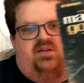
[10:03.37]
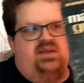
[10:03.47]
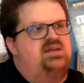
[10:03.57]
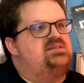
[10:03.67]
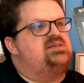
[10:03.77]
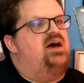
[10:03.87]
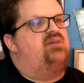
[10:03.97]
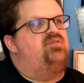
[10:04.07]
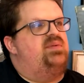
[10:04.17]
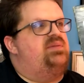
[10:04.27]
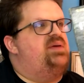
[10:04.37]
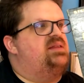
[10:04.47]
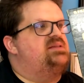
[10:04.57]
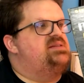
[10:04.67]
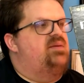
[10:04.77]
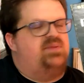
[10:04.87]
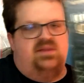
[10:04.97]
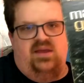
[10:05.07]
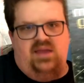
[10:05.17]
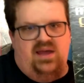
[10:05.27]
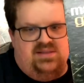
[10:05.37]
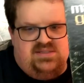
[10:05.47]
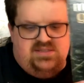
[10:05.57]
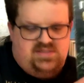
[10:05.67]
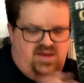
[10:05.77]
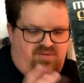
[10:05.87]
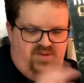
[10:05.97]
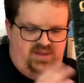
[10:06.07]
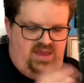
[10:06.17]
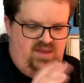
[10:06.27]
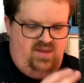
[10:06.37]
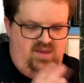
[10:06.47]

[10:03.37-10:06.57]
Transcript: on the inside for me to pick this up. But yeah, this is definitely